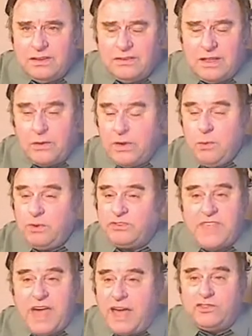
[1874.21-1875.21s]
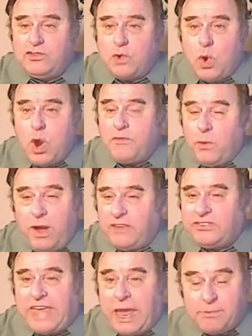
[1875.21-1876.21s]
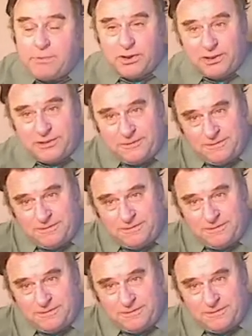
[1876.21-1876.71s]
Now, he was not sure if it was Gabriel.